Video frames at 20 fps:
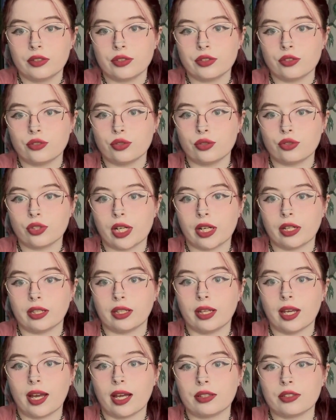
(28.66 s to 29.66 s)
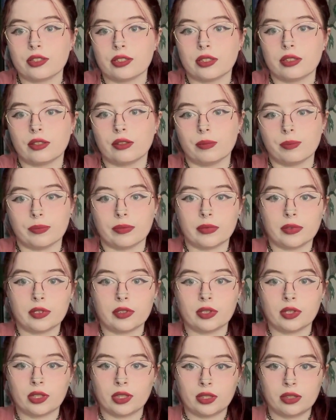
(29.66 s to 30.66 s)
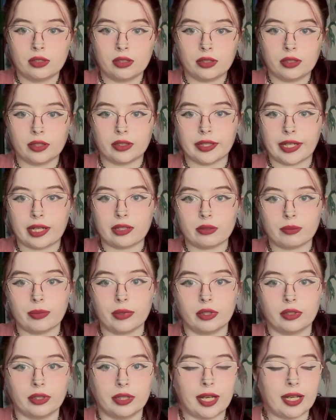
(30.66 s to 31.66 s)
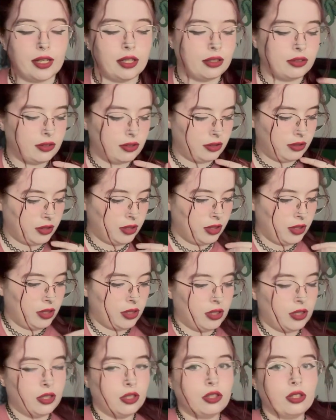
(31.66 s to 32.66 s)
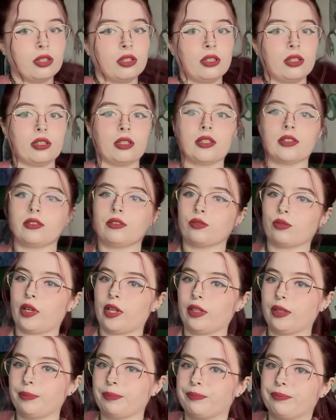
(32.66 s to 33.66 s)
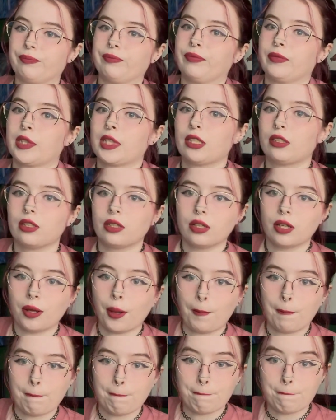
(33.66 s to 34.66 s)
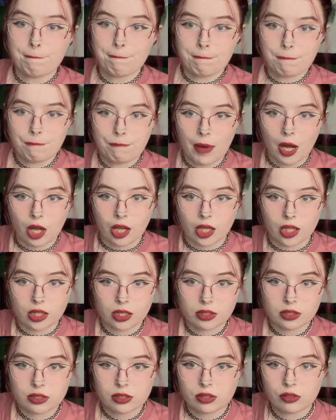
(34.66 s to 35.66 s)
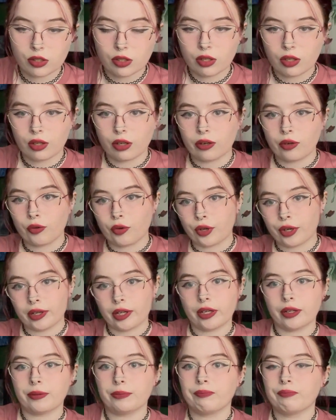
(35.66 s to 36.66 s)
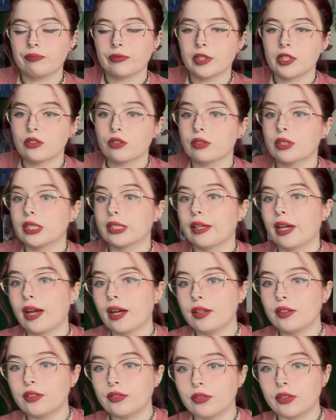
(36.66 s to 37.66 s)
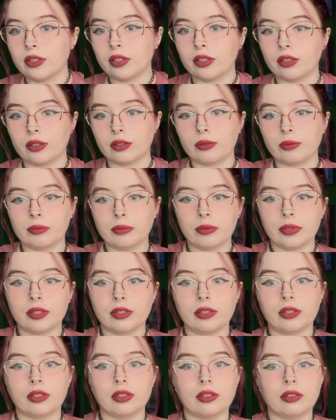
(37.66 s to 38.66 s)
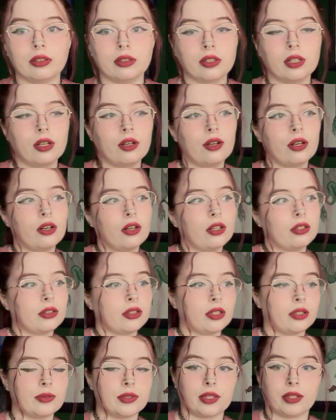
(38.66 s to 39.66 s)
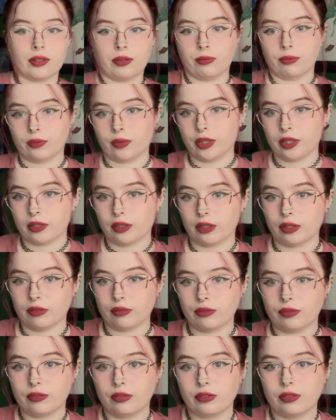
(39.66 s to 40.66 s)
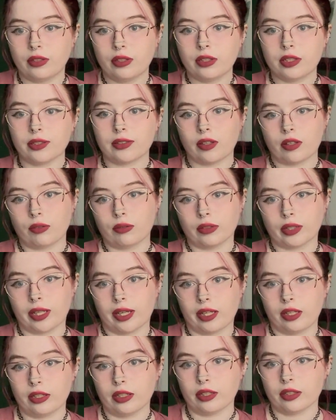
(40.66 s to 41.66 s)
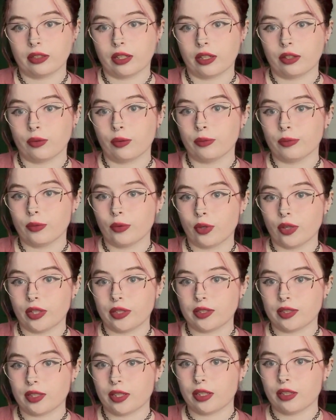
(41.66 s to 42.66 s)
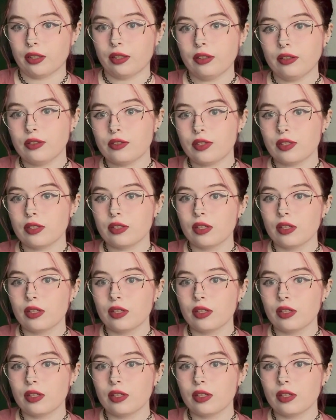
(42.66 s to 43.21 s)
Just try to catch the last bit of light because it's raining. But okay, so in the last video we did art that I was getting rid of because I don't like it and I don't want it,